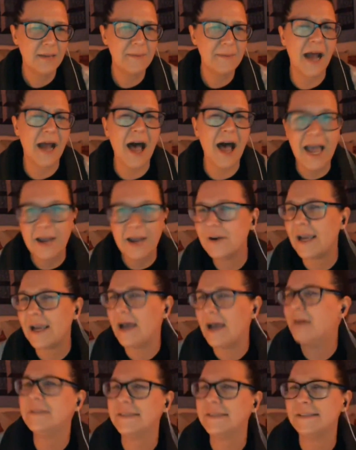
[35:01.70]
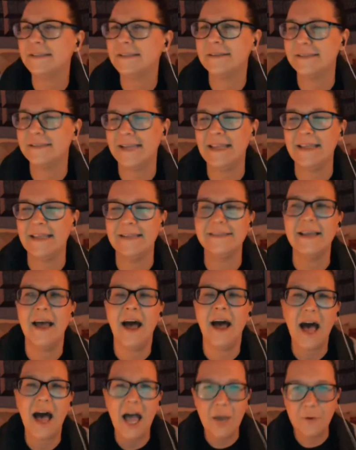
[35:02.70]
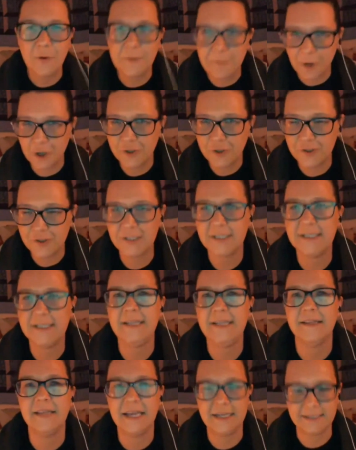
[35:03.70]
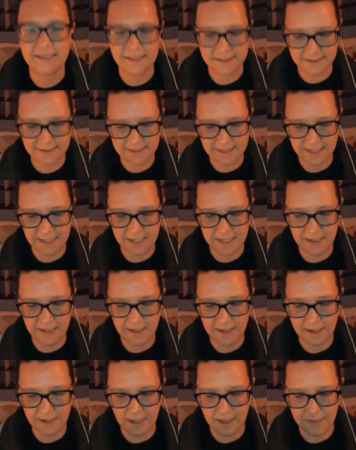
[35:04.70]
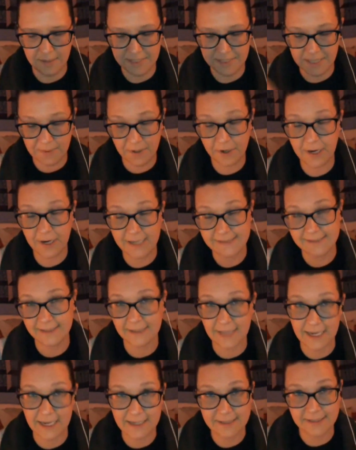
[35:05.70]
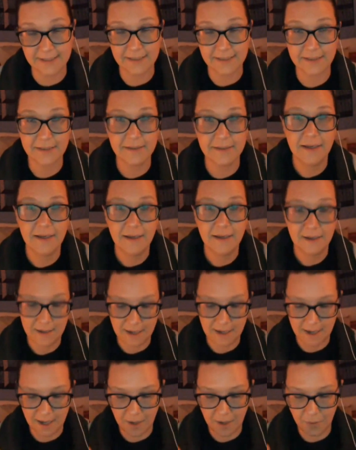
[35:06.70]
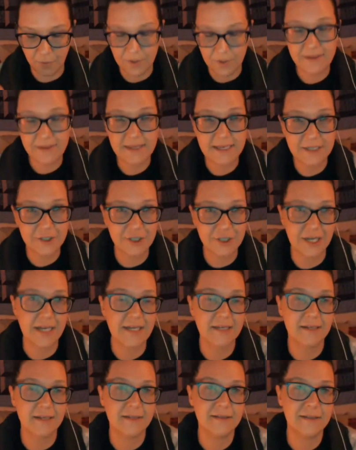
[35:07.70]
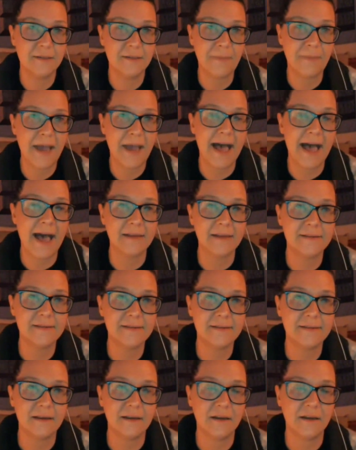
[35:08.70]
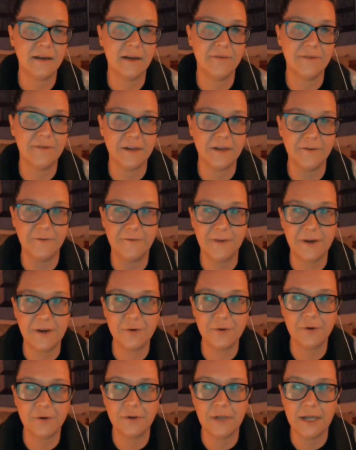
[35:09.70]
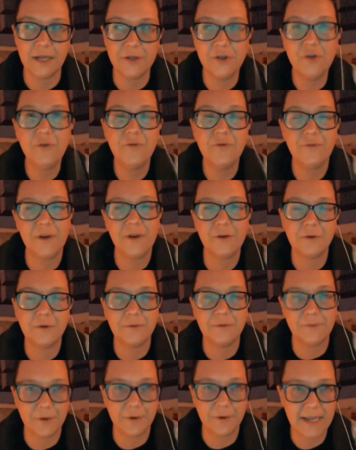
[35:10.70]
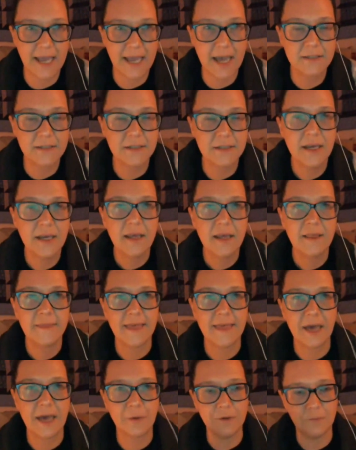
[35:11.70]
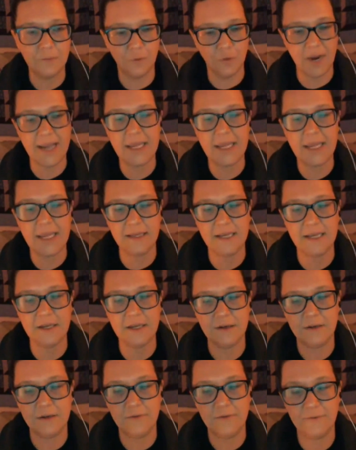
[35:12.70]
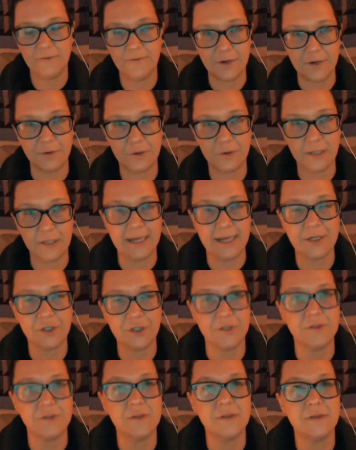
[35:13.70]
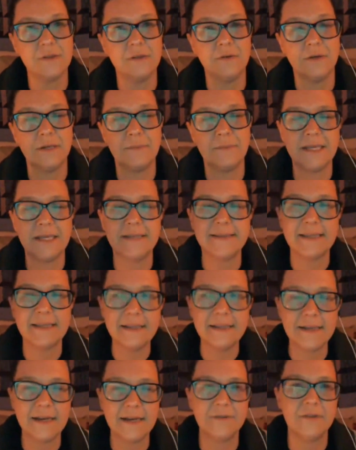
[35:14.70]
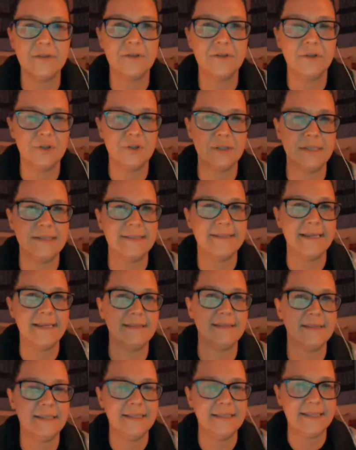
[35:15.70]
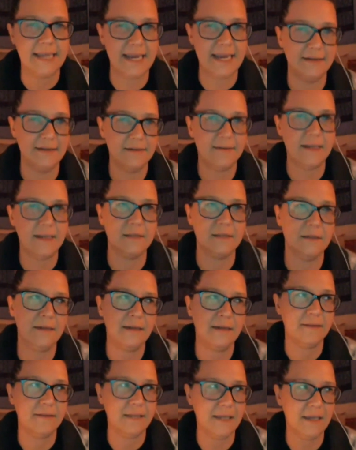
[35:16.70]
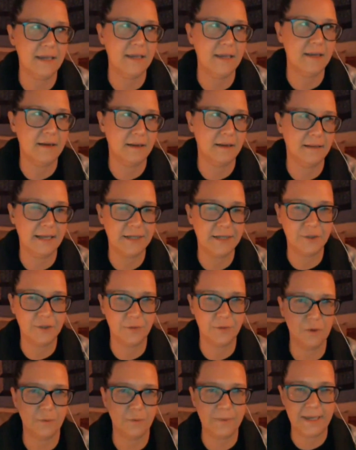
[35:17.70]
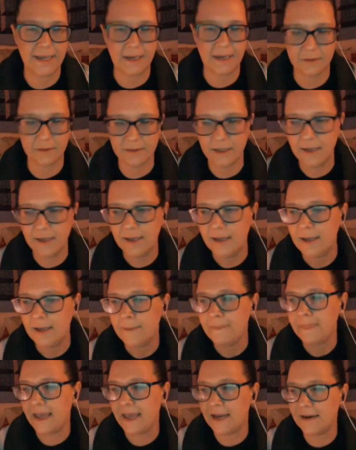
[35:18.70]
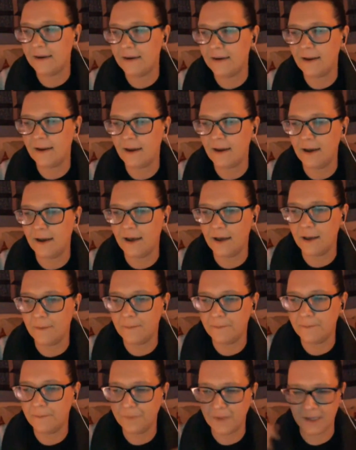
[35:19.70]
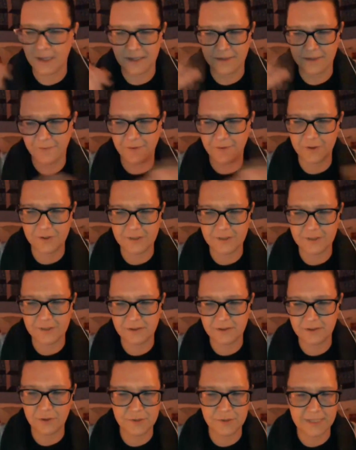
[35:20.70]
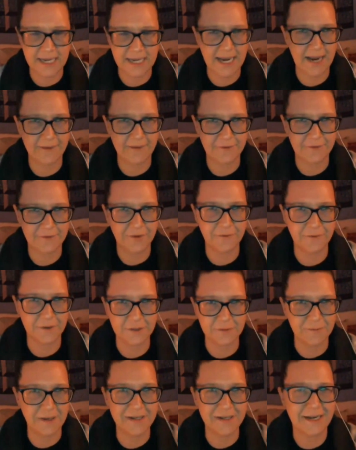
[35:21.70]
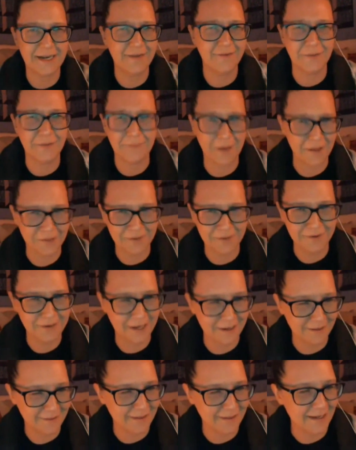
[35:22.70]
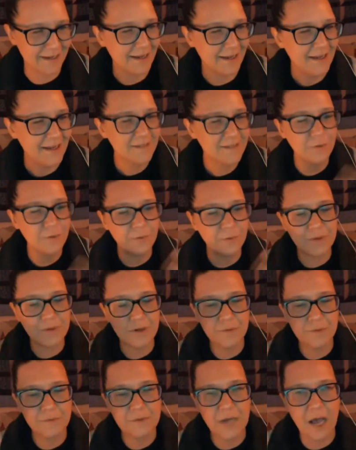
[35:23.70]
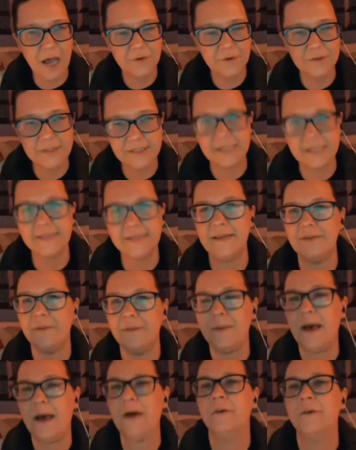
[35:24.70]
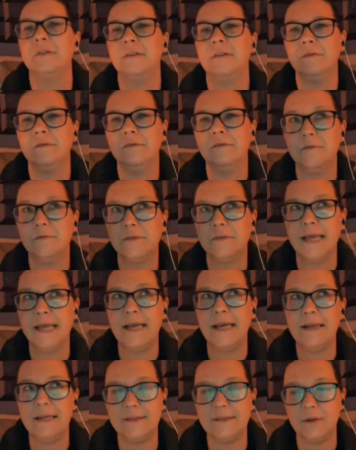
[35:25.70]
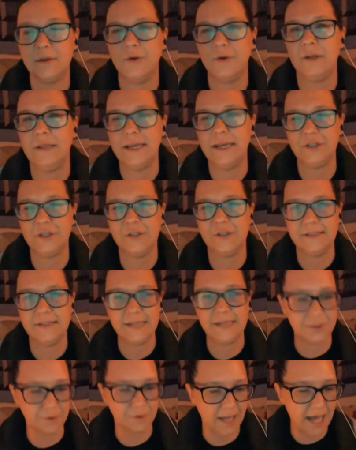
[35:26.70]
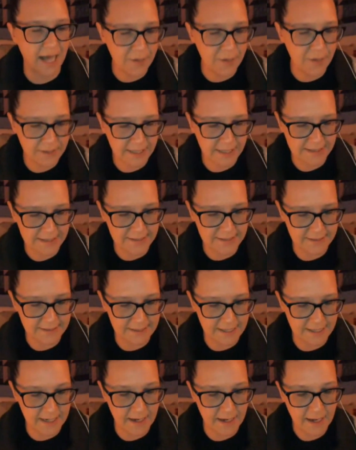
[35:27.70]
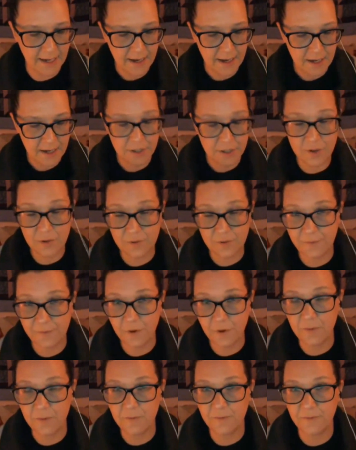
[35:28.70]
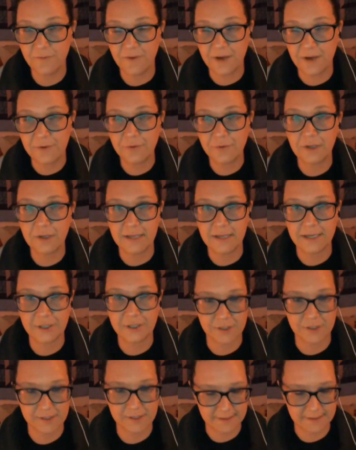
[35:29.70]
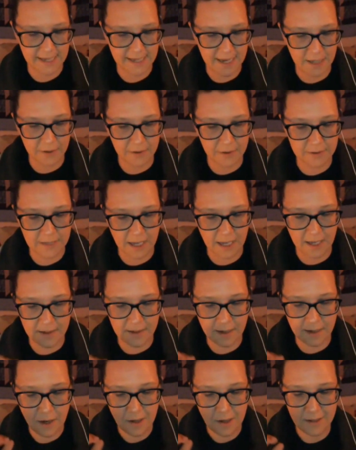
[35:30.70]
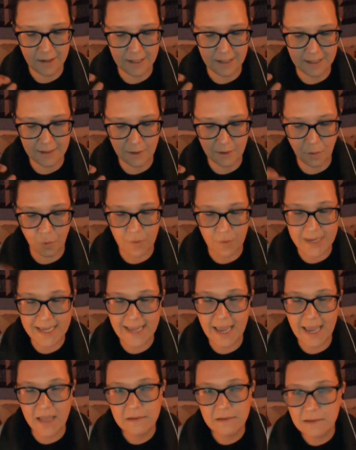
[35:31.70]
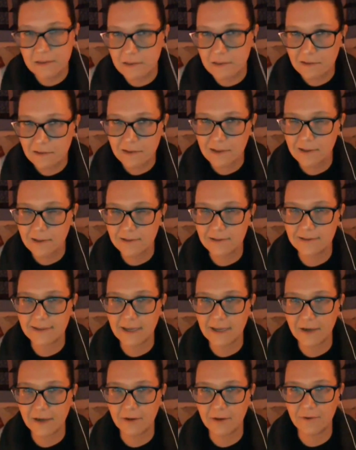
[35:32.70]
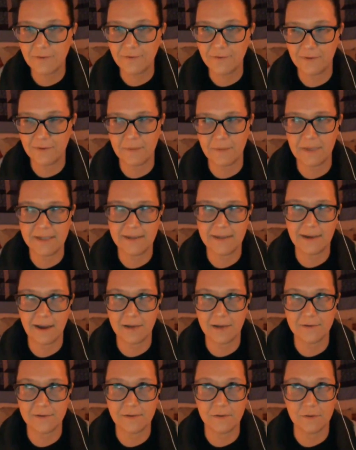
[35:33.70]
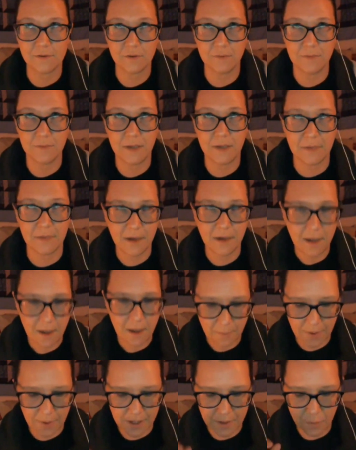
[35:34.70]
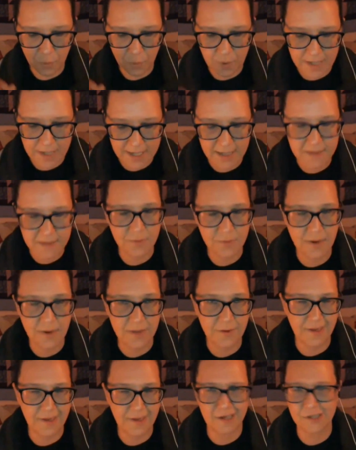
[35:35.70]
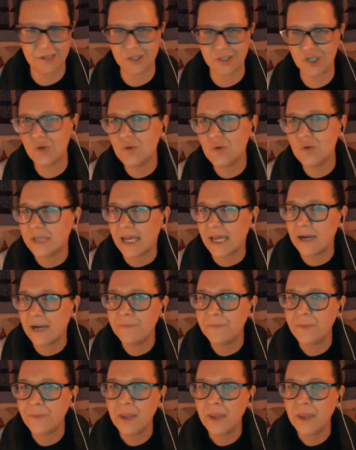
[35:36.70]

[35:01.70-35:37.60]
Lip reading: mean, I'm just going to say this. I would personally like to see Democrats elected with the agenda to pass a new federal voting act that would regulate federal elections, right? Because in the Constitution, it sets the date that the election will be held. And like the first Tuesday after the first Monday of the month kind of thing. So there, Congress does have the power to set its own election schedule. I would like to see uniform federal elections held on like weekends instead of, that might take a constitutional amendment, but weekends rather than on a Tuesday,